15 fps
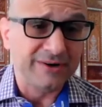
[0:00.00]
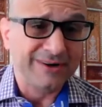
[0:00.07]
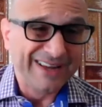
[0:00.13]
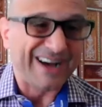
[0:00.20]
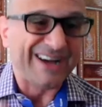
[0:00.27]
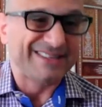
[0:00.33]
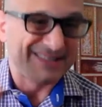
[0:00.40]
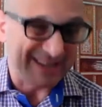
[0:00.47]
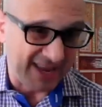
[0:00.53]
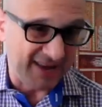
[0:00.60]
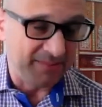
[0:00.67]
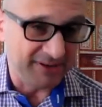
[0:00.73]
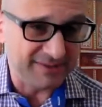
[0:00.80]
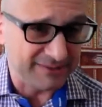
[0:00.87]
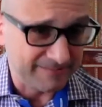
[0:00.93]
assignment,
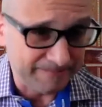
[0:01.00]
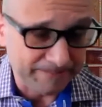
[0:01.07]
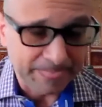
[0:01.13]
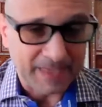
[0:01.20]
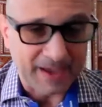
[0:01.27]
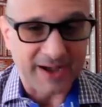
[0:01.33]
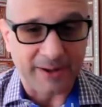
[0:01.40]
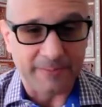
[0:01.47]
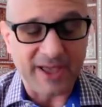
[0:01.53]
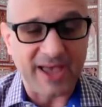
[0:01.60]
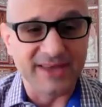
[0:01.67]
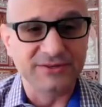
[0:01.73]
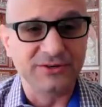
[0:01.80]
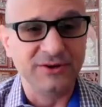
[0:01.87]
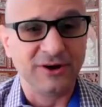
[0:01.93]
um, as you
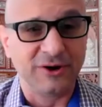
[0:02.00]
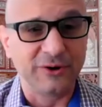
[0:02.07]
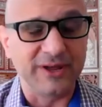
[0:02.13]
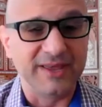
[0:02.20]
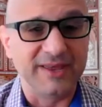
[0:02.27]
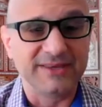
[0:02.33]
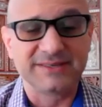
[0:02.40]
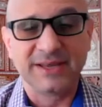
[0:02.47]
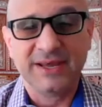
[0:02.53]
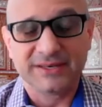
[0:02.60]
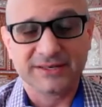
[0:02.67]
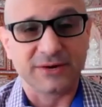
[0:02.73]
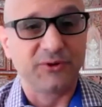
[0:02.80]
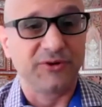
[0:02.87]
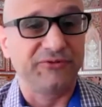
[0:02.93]
know, is to
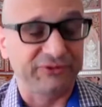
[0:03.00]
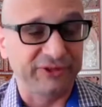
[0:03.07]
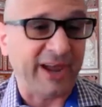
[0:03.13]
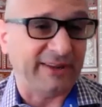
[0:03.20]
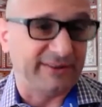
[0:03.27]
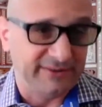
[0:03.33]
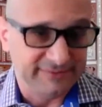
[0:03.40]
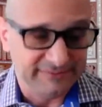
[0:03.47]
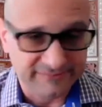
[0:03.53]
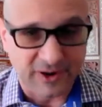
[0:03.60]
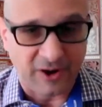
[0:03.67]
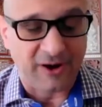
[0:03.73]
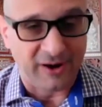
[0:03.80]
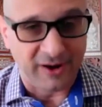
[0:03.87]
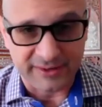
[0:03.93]
reflect
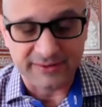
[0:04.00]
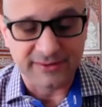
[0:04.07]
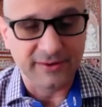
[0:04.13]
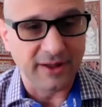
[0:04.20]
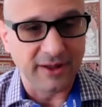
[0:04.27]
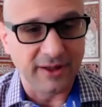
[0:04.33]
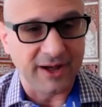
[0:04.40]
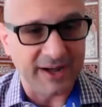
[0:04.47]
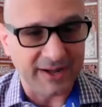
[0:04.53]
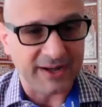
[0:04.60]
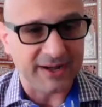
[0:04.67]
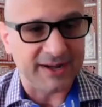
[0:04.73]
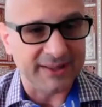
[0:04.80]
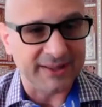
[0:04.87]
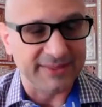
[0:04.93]
on uh,
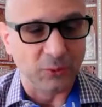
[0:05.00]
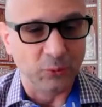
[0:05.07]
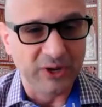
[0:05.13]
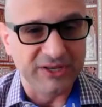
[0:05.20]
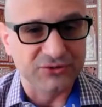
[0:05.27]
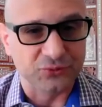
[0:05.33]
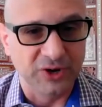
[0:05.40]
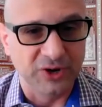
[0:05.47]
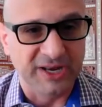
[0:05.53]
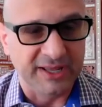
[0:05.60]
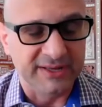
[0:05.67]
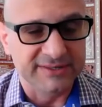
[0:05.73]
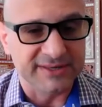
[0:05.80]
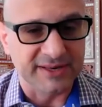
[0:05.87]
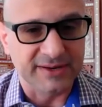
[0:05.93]
uh, the week's
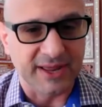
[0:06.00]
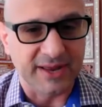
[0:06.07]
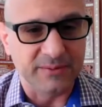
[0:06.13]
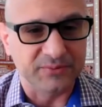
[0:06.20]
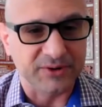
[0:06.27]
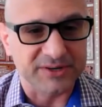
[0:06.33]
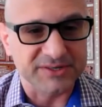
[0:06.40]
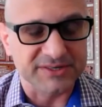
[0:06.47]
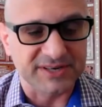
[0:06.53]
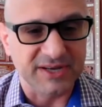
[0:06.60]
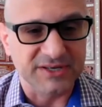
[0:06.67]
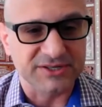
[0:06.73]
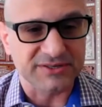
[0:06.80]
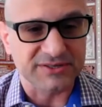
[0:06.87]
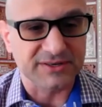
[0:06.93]
readings and, and
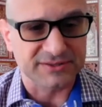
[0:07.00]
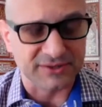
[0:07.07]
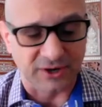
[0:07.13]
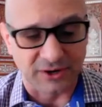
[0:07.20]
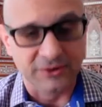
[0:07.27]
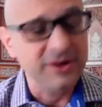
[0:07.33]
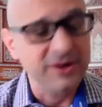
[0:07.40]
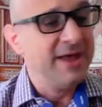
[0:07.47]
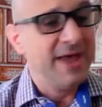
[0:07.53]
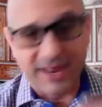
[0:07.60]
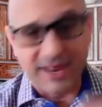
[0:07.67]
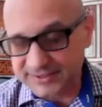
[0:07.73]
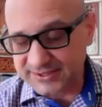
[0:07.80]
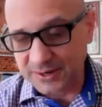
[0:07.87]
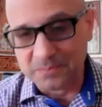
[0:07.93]
presentations. And so
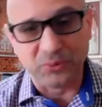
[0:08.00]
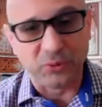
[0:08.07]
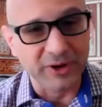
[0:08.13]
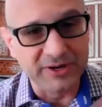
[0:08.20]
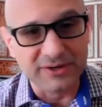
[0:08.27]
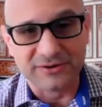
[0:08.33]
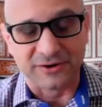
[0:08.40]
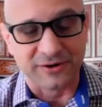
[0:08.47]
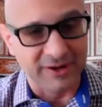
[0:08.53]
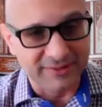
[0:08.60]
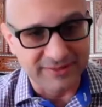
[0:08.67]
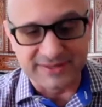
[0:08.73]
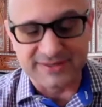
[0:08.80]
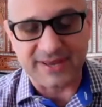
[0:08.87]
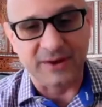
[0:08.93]
at some point
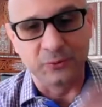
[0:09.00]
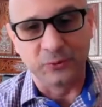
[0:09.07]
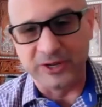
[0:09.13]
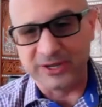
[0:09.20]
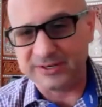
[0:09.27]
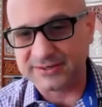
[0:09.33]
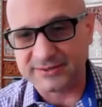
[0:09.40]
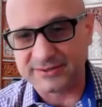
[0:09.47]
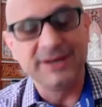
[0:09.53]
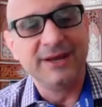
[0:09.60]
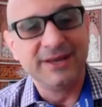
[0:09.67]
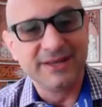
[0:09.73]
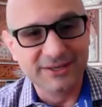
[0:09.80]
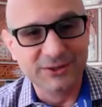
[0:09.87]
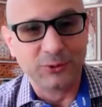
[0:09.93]
during the 10 weeks,
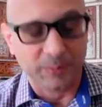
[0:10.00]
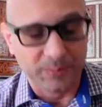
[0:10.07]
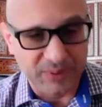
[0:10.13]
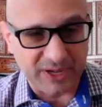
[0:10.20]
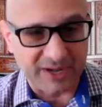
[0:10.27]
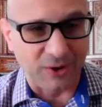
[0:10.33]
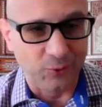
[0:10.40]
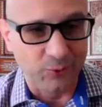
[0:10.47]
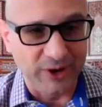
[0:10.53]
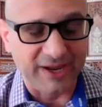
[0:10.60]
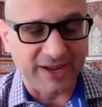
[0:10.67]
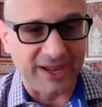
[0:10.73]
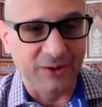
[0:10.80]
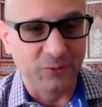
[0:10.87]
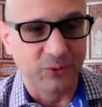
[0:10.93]
you will pick a
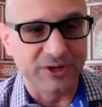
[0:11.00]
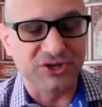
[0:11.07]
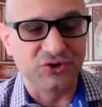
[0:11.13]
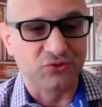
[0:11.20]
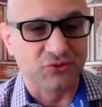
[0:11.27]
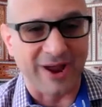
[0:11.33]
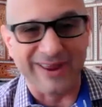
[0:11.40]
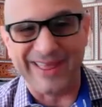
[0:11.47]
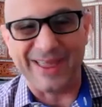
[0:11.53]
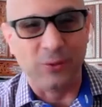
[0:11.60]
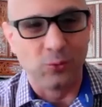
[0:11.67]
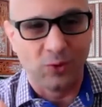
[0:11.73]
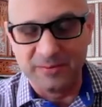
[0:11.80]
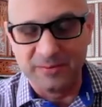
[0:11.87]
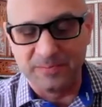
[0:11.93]
week in which you write a
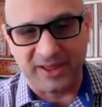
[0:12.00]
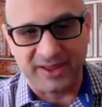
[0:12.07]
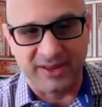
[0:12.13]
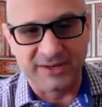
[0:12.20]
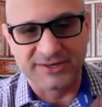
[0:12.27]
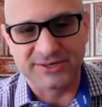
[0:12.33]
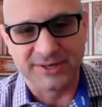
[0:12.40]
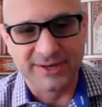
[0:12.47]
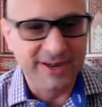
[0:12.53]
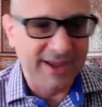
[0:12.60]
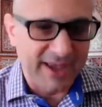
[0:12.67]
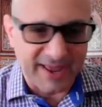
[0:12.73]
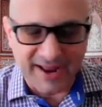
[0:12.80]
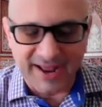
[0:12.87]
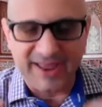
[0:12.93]
one page,
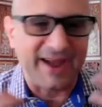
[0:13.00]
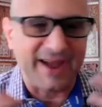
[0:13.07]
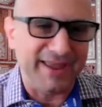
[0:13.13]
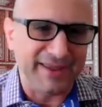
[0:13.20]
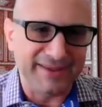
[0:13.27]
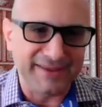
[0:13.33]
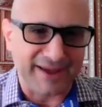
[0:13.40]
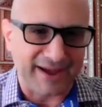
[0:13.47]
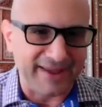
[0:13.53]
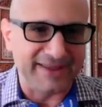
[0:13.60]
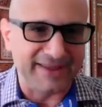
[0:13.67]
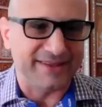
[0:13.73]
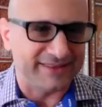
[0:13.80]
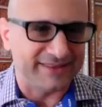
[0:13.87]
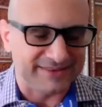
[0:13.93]
and I, I,
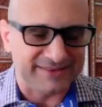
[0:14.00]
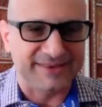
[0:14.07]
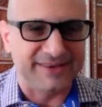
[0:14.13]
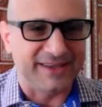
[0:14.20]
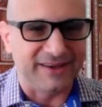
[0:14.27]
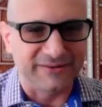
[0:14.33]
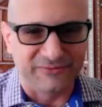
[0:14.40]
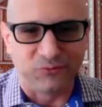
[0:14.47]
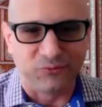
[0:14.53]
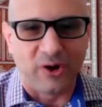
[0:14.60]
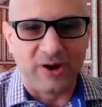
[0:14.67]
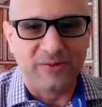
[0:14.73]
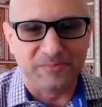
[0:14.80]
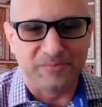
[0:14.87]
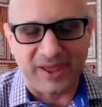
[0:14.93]
I give
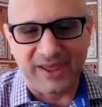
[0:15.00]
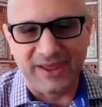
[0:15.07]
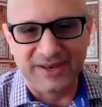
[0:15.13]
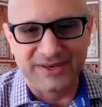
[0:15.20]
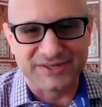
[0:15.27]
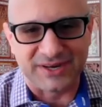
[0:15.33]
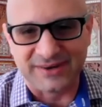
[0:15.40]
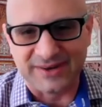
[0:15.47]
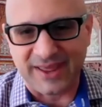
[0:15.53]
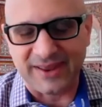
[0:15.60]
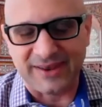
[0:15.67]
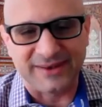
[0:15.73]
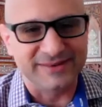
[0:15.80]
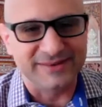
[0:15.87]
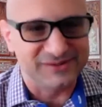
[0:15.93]
one page and,
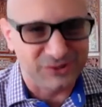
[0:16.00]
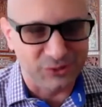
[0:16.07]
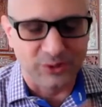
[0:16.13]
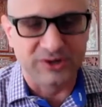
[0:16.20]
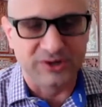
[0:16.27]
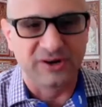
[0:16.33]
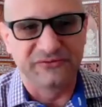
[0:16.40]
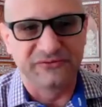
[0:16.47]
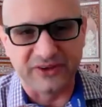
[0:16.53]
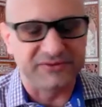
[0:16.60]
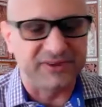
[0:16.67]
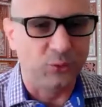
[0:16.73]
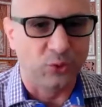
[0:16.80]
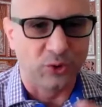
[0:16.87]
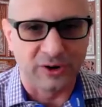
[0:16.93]
and
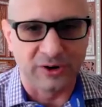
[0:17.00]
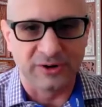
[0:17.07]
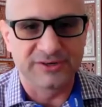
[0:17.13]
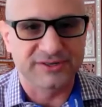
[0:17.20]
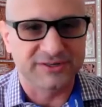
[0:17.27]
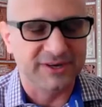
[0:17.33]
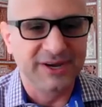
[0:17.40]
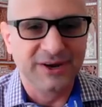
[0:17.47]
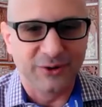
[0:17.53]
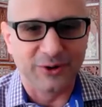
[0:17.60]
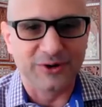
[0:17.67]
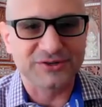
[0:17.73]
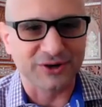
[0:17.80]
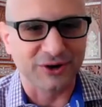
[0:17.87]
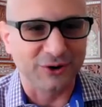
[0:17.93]
250 words
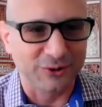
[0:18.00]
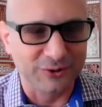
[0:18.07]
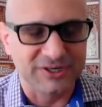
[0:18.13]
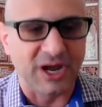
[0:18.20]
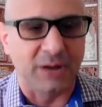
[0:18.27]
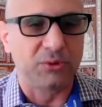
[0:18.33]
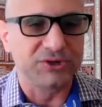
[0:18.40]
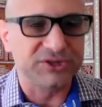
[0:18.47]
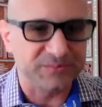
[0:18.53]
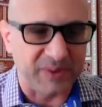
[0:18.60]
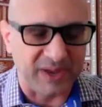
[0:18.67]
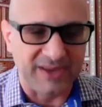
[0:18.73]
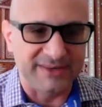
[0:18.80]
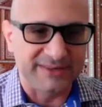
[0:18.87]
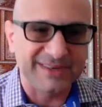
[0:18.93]
or so double
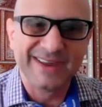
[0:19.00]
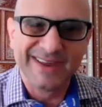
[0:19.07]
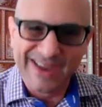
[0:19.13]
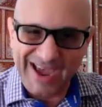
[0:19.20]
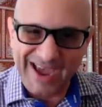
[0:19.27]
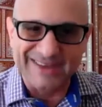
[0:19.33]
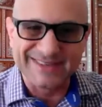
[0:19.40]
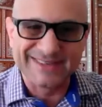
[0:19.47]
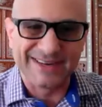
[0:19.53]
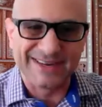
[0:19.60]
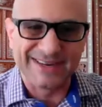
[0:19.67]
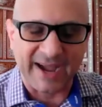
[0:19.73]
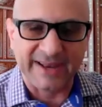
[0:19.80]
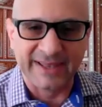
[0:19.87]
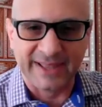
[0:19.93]
spaced as a
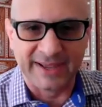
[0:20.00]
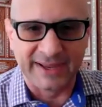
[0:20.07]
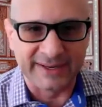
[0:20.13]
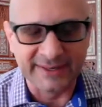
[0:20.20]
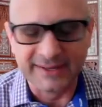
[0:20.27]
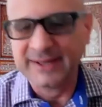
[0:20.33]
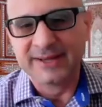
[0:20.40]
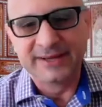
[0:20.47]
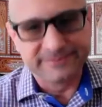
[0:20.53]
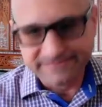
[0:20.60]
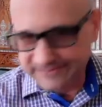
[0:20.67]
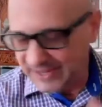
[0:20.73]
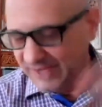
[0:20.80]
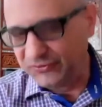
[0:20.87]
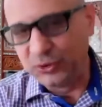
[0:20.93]
guideline.
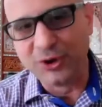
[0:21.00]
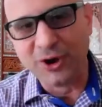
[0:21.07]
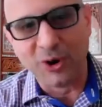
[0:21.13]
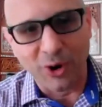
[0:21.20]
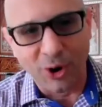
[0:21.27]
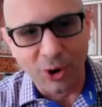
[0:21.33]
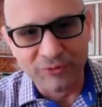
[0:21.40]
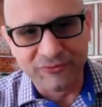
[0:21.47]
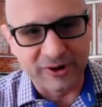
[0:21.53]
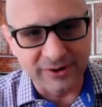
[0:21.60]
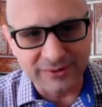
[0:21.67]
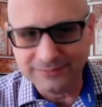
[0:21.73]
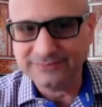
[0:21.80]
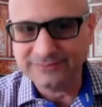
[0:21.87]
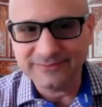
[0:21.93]
If you go
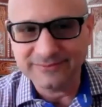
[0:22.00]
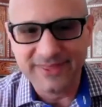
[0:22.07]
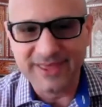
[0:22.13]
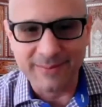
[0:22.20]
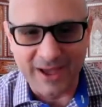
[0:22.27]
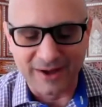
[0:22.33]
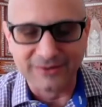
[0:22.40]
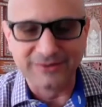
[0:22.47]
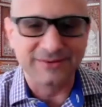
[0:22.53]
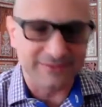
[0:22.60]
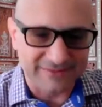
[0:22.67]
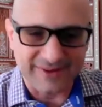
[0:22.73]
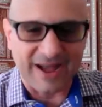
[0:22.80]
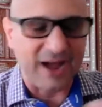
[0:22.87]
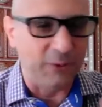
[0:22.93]
over the amount,
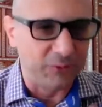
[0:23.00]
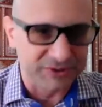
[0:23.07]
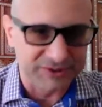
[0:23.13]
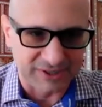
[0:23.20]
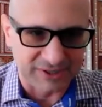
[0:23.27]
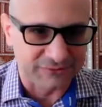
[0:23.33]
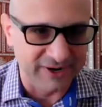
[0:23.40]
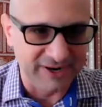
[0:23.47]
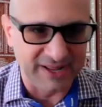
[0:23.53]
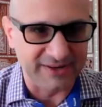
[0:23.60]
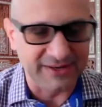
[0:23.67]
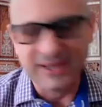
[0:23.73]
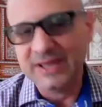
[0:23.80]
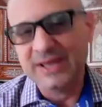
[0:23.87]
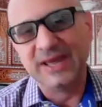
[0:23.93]
I will still read
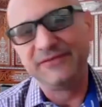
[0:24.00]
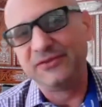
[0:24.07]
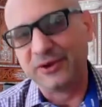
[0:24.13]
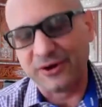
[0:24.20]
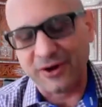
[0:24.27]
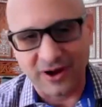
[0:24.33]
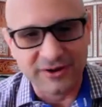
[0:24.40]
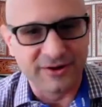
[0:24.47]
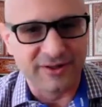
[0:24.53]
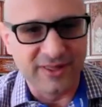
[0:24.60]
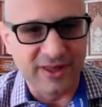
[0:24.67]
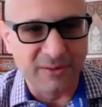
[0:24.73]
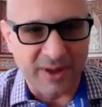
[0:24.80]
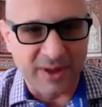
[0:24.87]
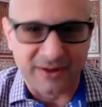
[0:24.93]
it. If you're under
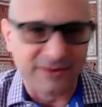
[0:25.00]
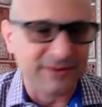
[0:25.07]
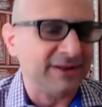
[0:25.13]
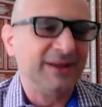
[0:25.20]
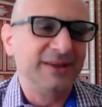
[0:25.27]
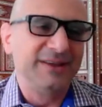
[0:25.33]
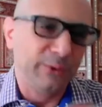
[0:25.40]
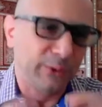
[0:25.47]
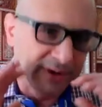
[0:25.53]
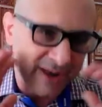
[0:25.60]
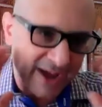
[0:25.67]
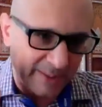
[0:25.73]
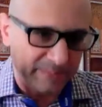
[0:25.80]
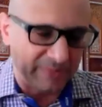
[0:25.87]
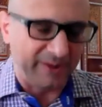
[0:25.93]
the amount, you will
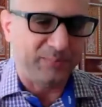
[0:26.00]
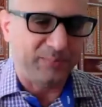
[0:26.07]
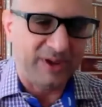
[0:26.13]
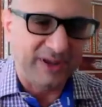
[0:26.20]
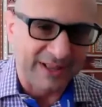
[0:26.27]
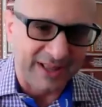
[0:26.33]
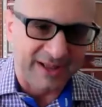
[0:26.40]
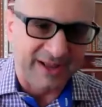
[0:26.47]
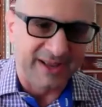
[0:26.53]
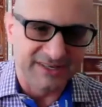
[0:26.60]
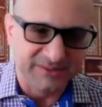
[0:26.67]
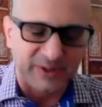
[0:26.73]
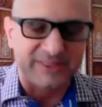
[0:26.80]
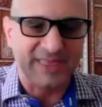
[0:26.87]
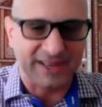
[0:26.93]
not be
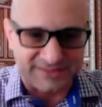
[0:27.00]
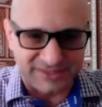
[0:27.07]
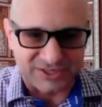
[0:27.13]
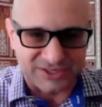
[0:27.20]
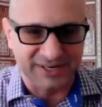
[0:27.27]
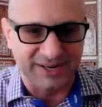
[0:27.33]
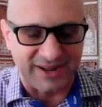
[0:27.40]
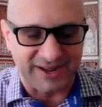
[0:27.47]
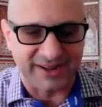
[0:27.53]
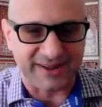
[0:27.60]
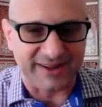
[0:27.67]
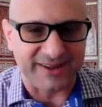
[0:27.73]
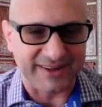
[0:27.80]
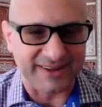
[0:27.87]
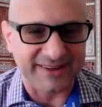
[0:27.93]
penalized, but that's just a,
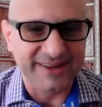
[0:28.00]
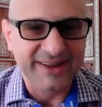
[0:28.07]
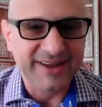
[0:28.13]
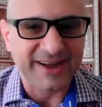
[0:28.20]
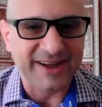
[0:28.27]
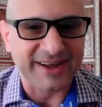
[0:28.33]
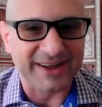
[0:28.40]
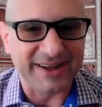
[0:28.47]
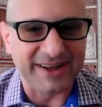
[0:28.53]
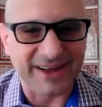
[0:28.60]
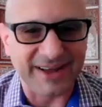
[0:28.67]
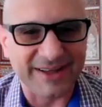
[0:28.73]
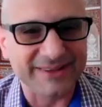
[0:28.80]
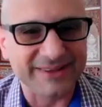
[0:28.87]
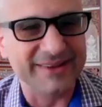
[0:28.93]
a,
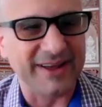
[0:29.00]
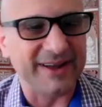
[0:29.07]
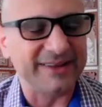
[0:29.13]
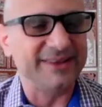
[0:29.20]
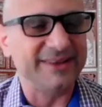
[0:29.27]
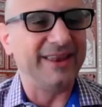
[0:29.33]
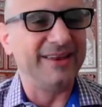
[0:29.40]
a, a,